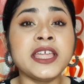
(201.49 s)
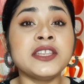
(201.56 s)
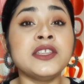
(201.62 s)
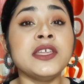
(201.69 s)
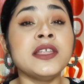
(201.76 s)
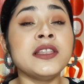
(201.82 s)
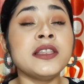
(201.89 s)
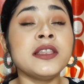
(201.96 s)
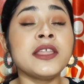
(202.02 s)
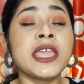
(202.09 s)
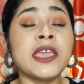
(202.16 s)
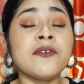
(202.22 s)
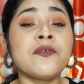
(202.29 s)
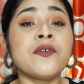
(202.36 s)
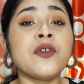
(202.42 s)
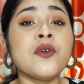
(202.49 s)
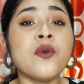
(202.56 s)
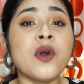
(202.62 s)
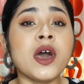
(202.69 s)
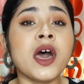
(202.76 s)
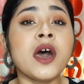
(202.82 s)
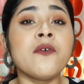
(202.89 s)
It will give you
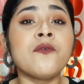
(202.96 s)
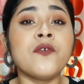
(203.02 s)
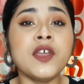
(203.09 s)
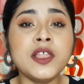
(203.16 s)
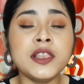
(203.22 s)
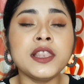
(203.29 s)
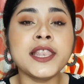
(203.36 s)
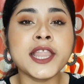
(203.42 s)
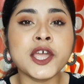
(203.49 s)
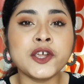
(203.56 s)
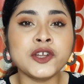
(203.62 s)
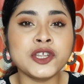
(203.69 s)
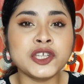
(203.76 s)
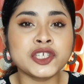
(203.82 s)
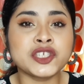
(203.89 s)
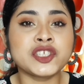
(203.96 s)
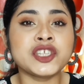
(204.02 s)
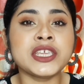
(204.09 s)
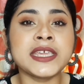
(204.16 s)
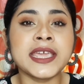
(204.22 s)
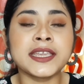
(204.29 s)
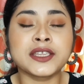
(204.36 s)
a well nourished
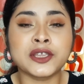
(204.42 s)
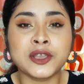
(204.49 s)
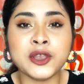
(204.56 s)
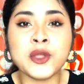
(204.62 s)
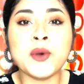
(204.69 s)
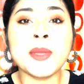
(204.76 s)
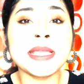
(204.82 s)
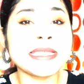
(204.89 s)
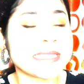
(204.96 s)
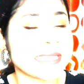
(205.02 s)
yet glowy